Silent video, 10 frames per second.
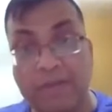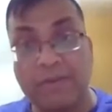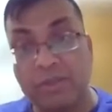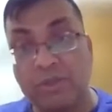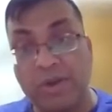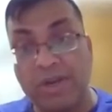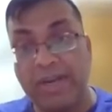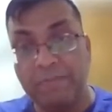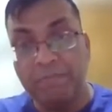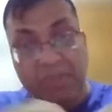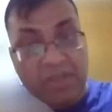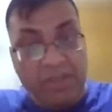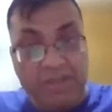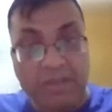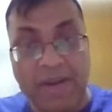be consolidate,
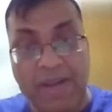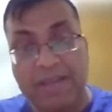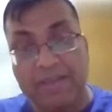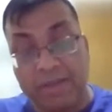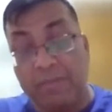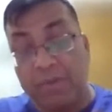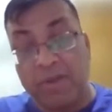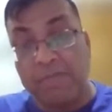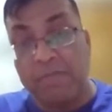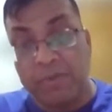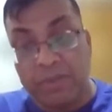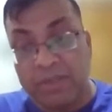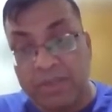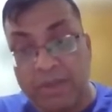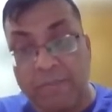summarize,
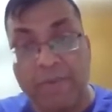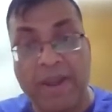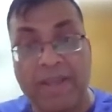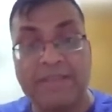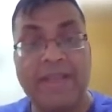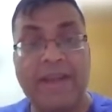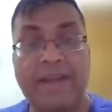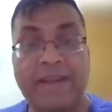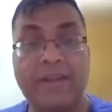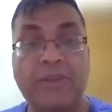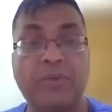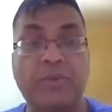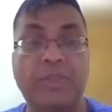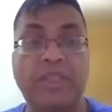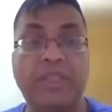comprise that
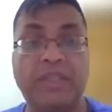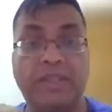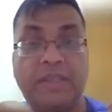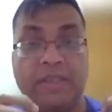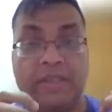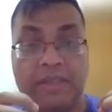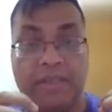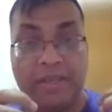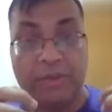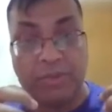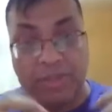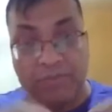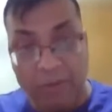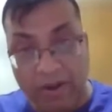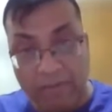into the
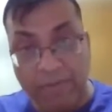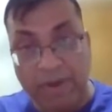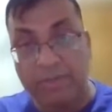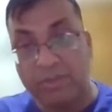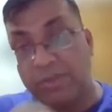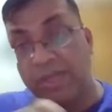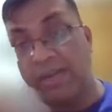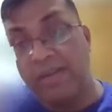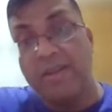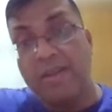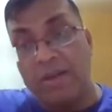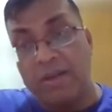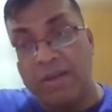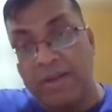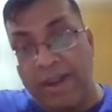one bunch so that
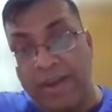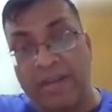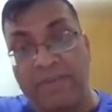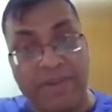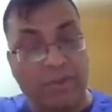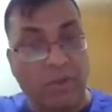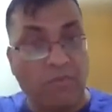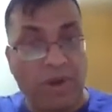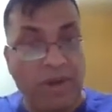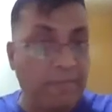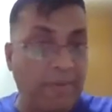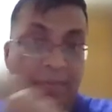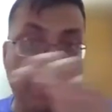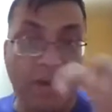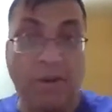activities of one
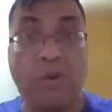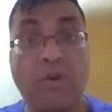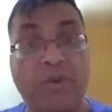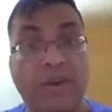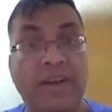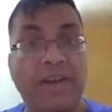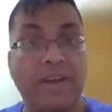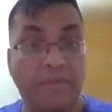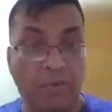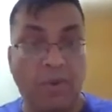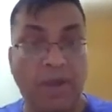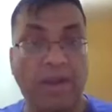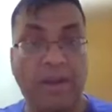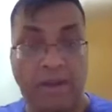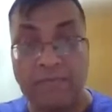department are not contradicting with
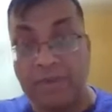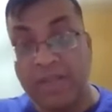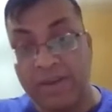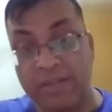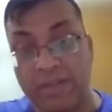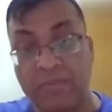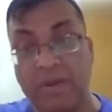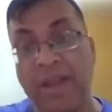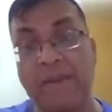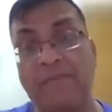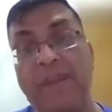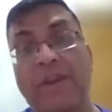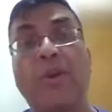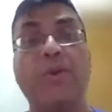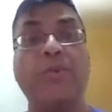one with another one, and we
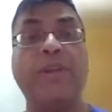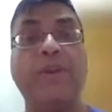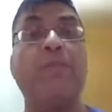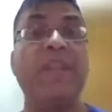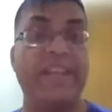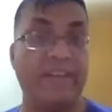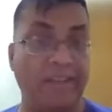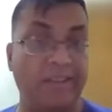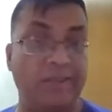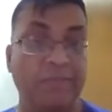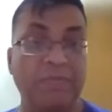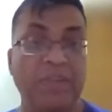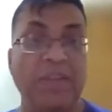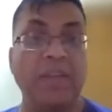are not doing duplicate things.